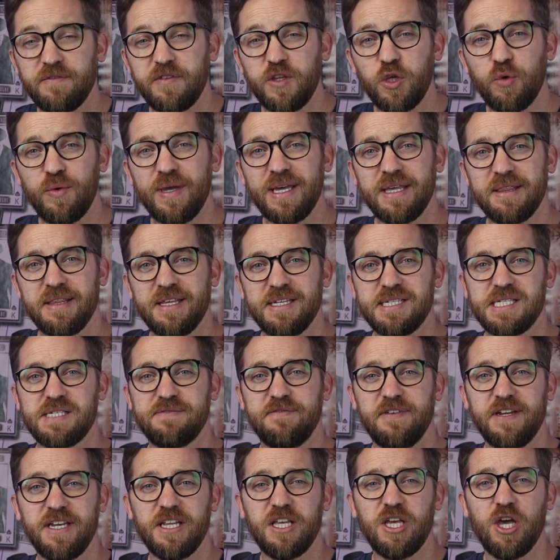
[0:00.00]
viewing this
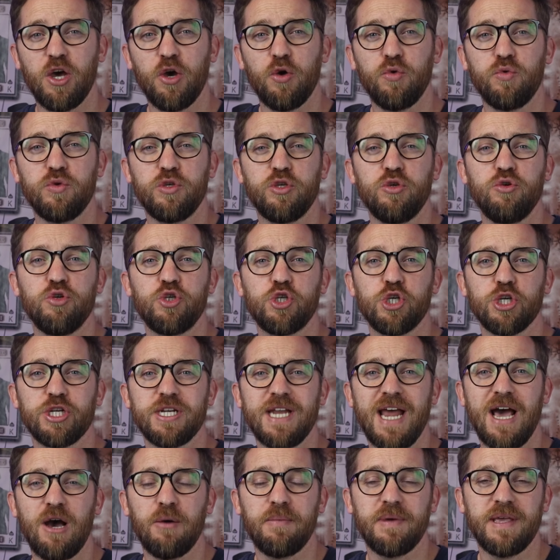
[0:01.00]
video, you should
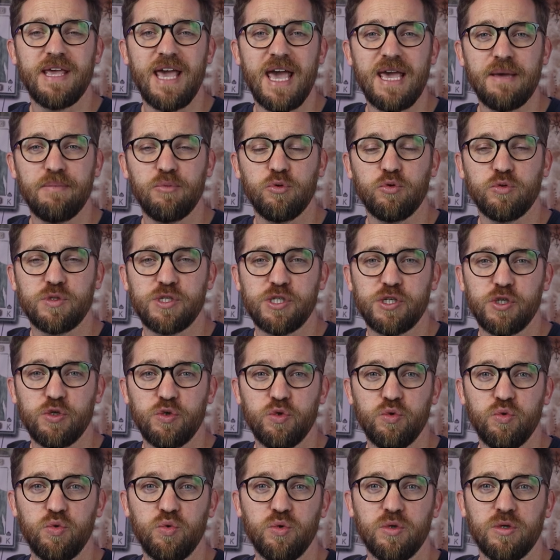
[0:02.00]
now be able
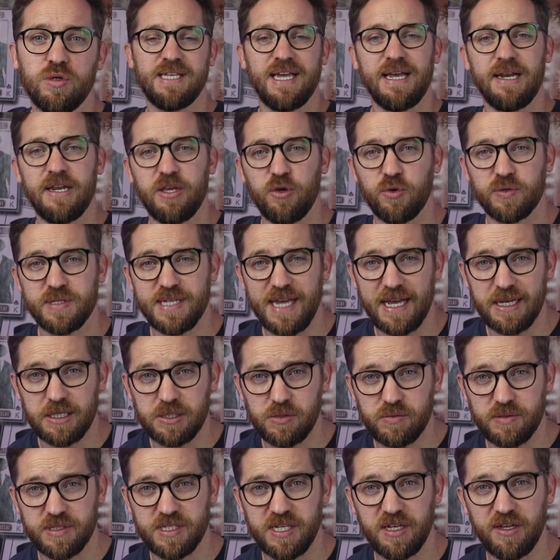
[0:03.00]
to tailor your
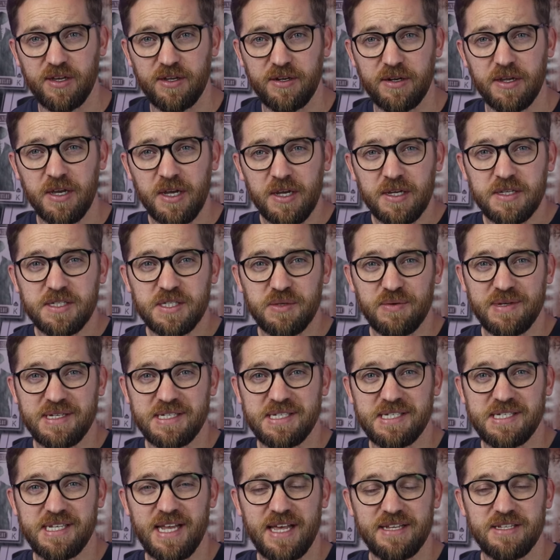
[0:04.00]
tax return so it's
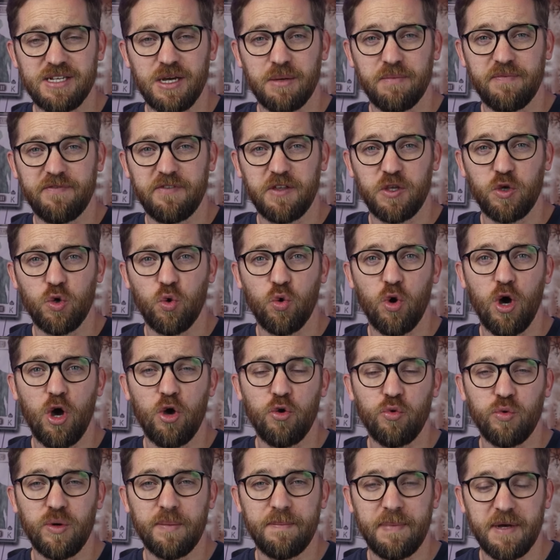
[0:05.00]
set up for your
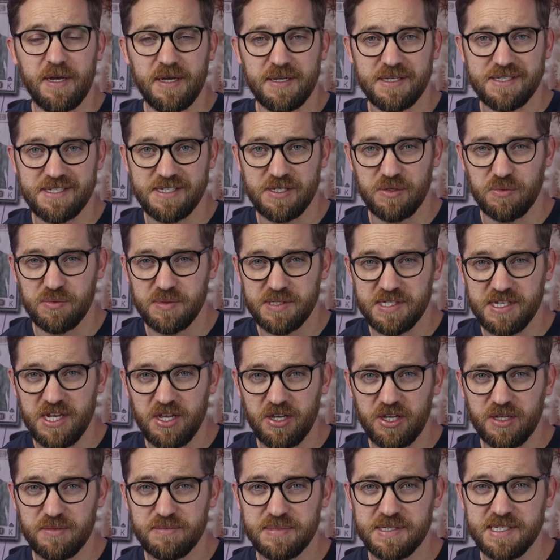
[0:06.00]
own personal
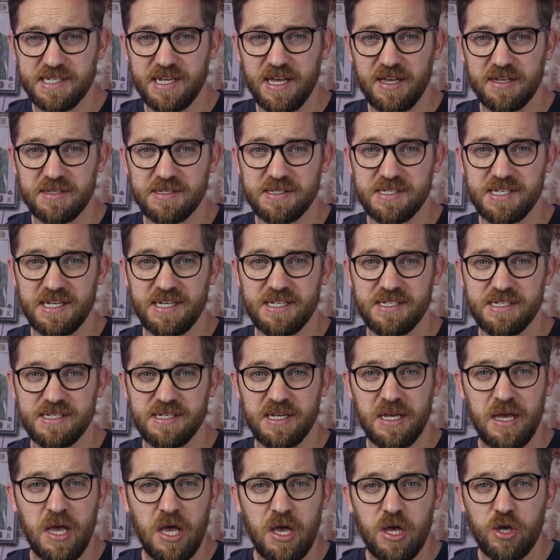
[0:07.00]
circumstances,
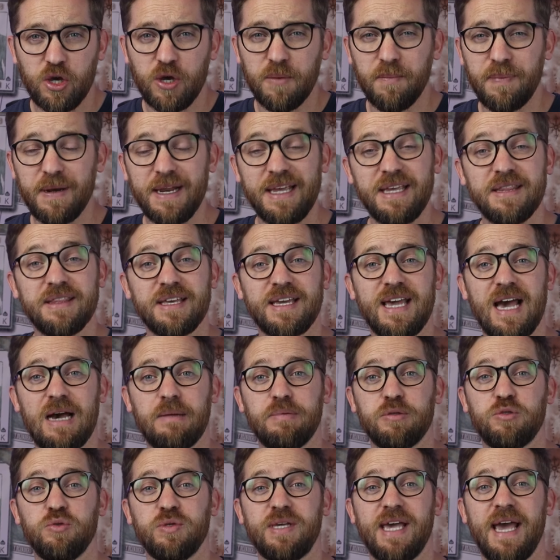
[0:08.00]
complete the
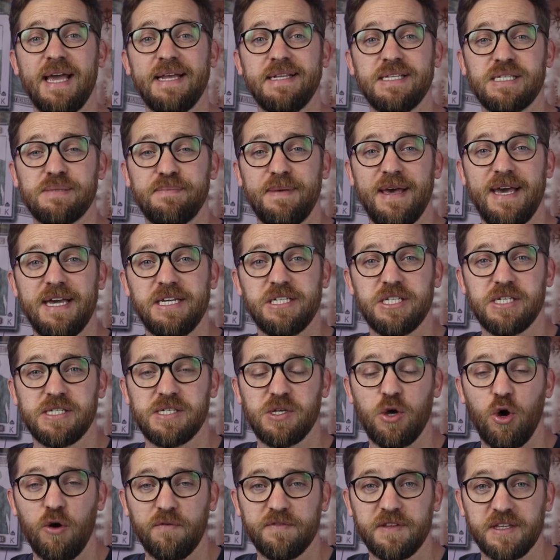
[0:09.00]
capital gains pages
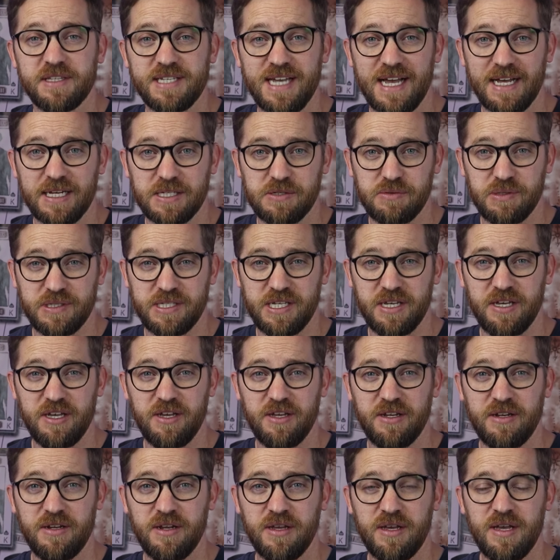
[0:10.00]
of the tax
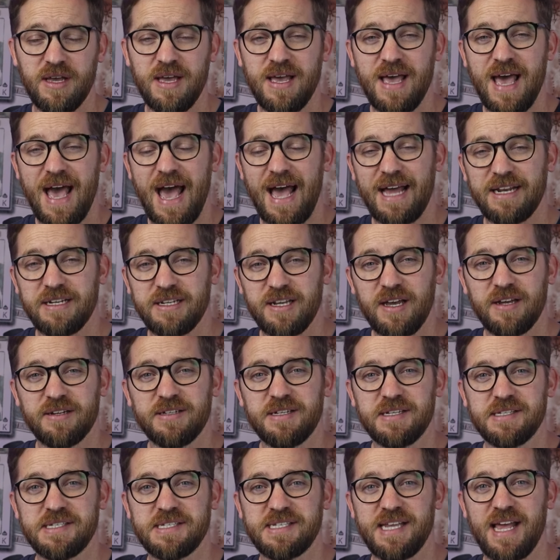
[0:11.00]
return, and
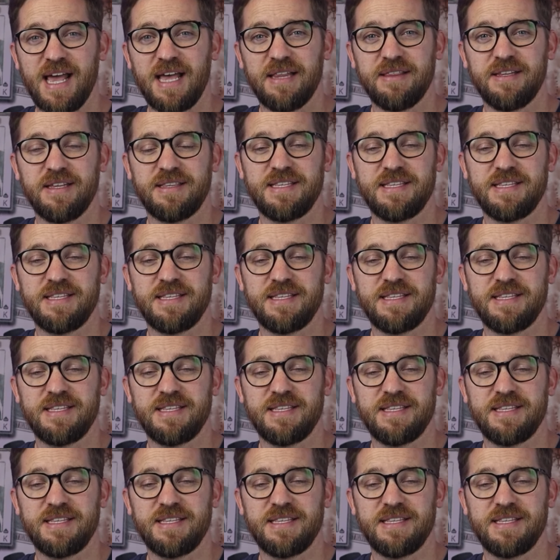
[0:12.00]
understand the